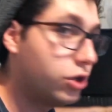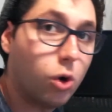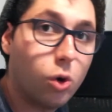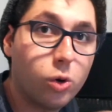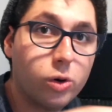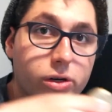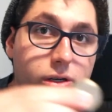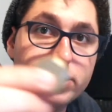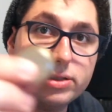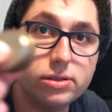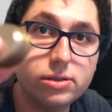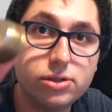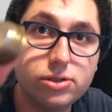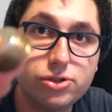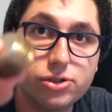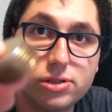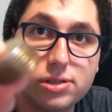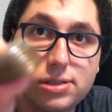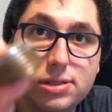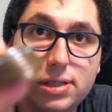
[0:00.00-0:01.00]
coins
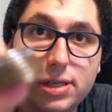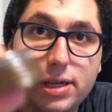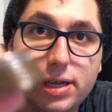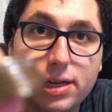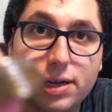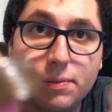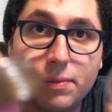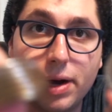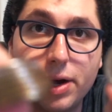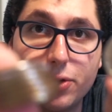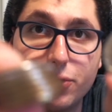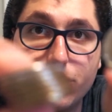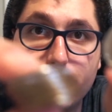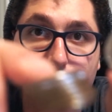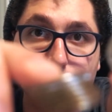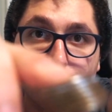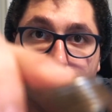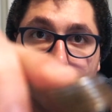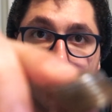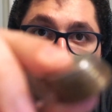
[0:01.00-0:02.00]
just sitting in my
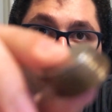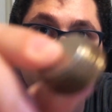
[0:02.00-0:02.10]
room.